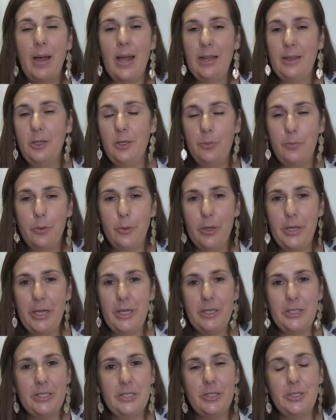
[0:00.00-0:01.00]
My little boy
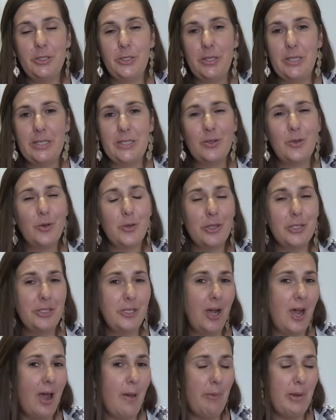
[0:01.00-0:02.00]
used to do this all the
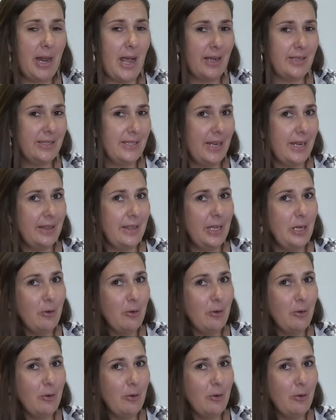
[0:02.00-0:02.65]
time and accidentally